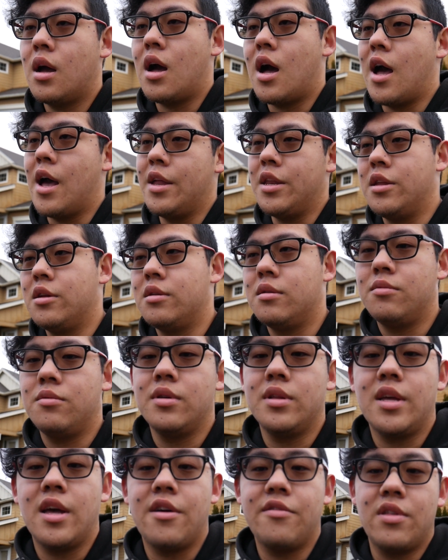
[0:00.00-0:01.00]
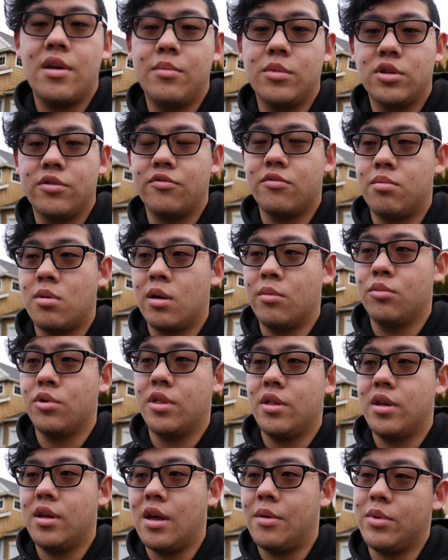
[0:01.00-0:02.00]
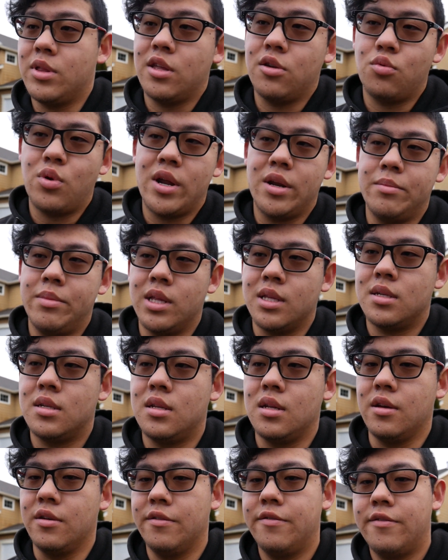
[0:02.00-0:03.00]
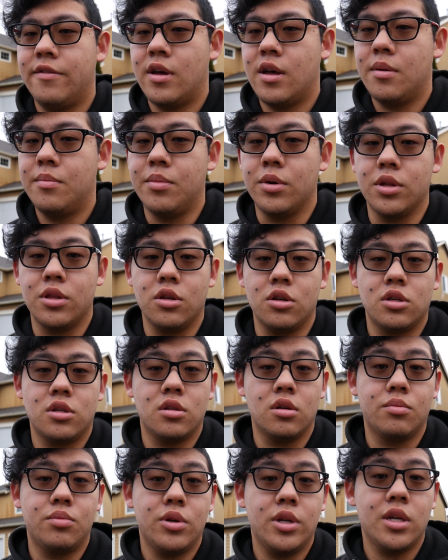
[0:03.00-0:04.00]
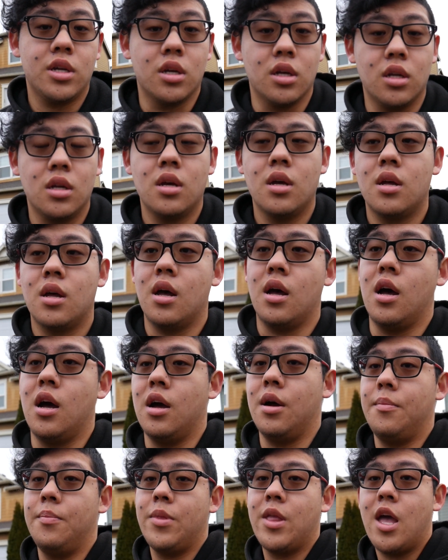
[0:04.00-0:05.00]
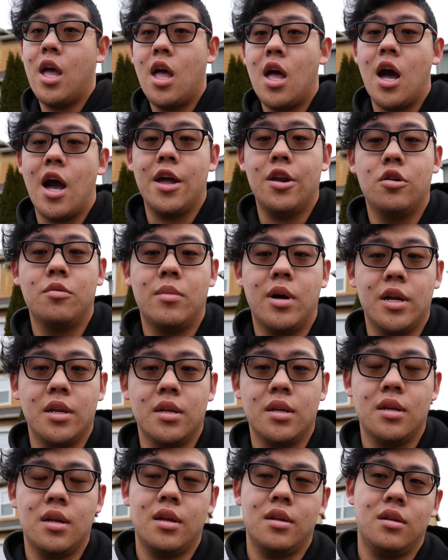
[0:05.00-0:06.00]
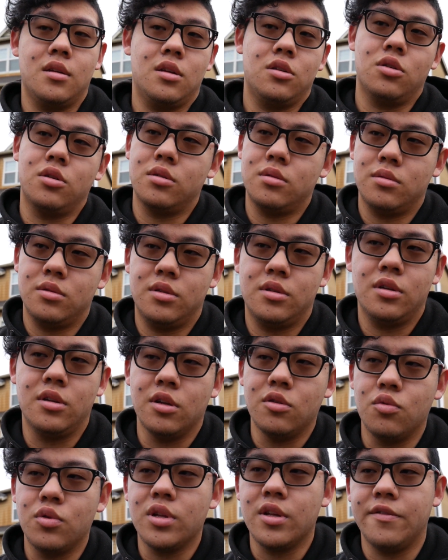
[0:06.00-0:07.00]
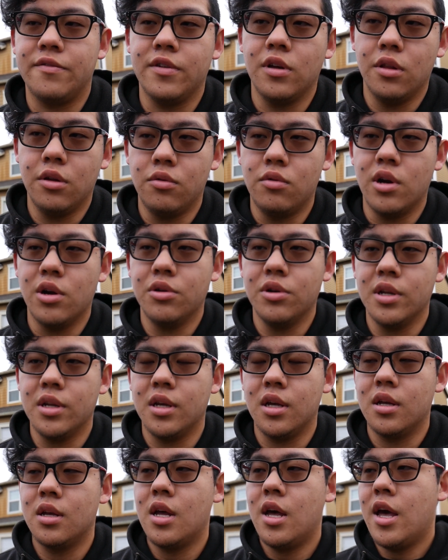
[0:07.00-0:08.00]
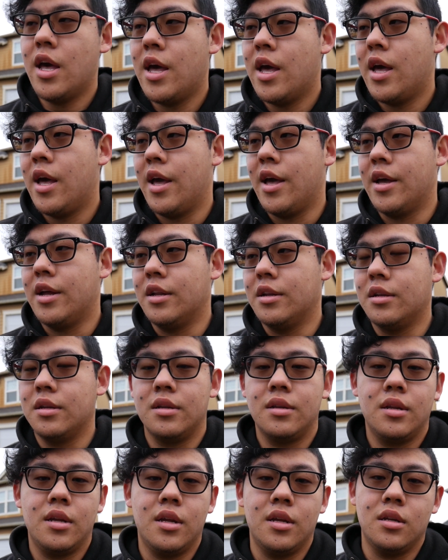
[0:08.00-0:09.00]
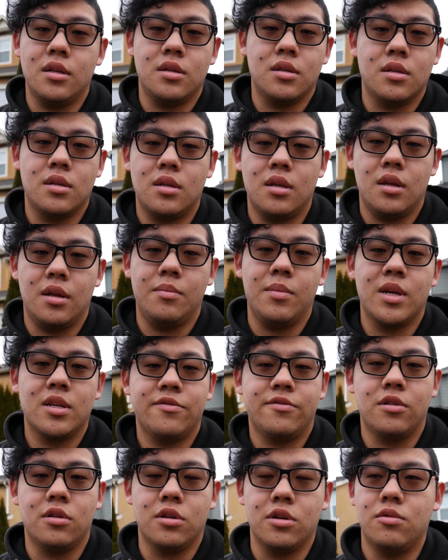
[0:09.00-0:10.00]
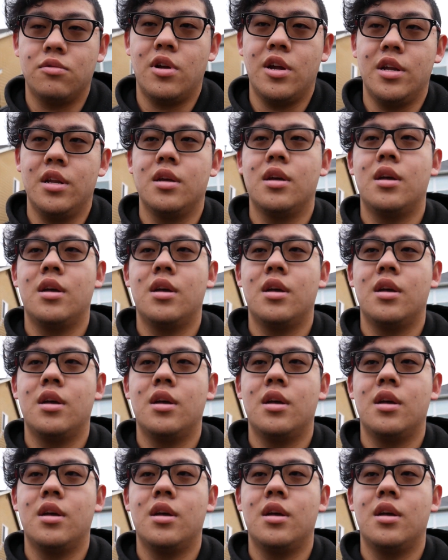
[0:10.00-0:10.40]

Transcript: I didn't really have that much of a problem with it. I mean, they ride a bit stiff, but they're still pretty good. I don't mind it. You can really feel the road in it, and it makes for a good ride.